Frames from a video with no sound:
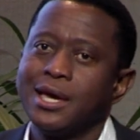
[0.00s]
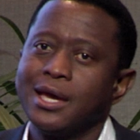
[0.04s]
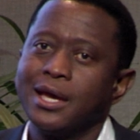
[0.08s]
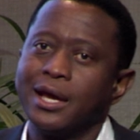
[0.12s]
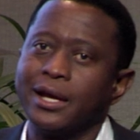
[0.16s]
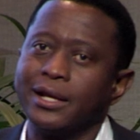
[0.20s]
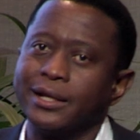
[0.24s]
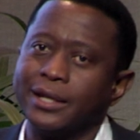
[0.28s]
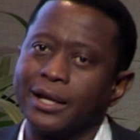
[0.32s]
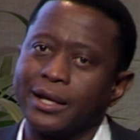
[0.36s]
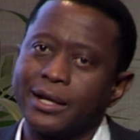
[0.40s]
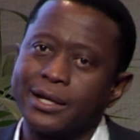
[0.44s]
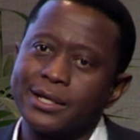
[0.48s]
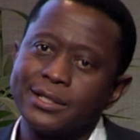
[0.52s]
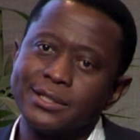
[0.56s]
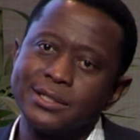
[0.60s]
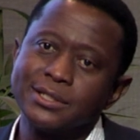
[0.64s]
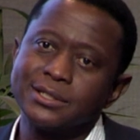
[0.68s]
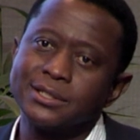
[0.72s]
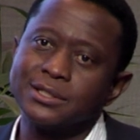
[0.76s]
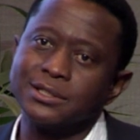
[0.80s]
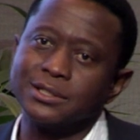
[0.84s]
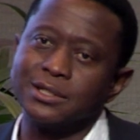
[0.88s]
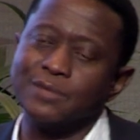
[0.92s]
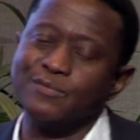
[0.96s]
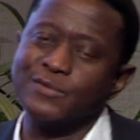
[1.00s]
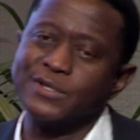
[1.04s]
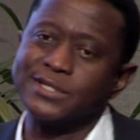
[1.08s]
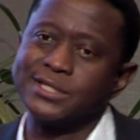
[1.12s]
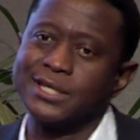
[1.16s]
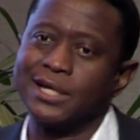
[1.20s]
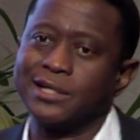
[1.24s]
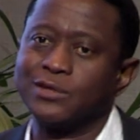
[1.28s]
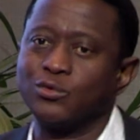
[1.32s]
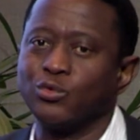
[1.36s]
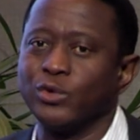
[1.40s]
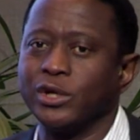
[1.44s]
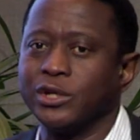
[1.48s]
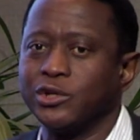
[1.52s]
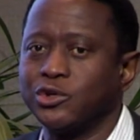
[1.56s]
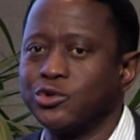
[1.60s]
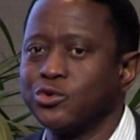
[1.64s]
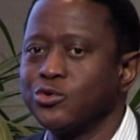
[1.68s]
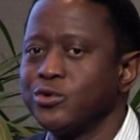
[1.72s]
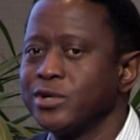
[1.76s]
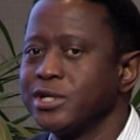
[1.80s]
the criticism is that we do